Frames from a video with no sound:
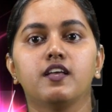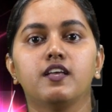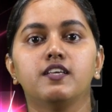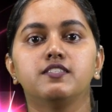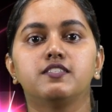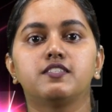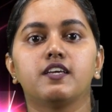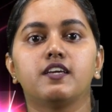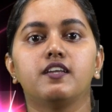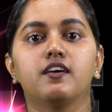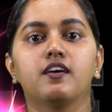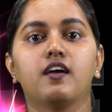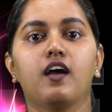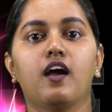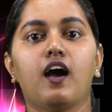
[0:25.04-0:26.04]
He said,
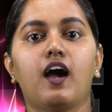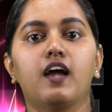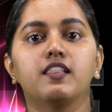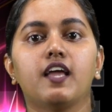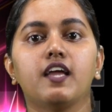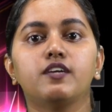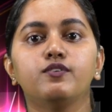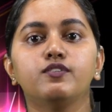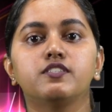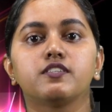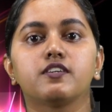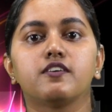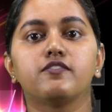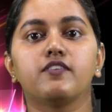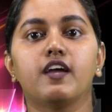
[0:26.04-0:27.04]
I like to
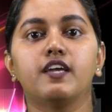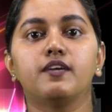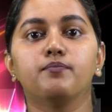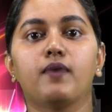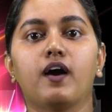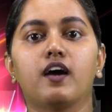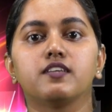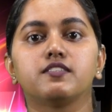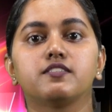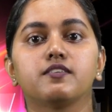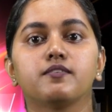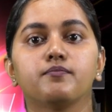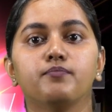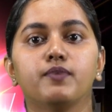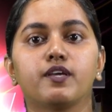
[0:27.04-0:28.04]
serve at Mass
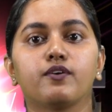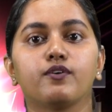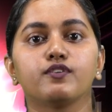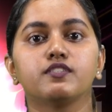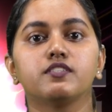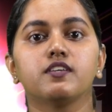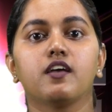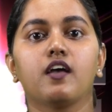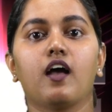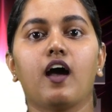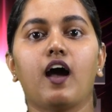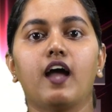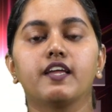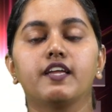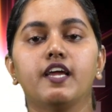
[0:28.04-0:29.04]
because
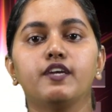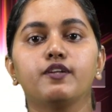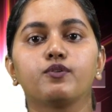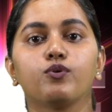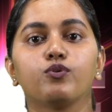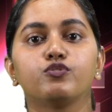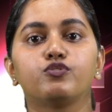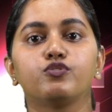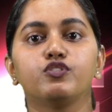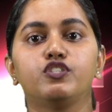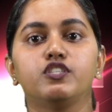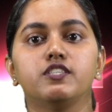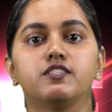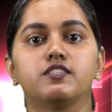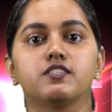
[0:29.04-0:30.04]
I get close to
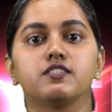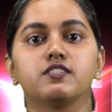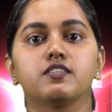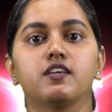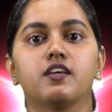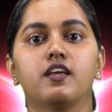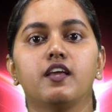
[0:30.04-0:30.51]
Jesus.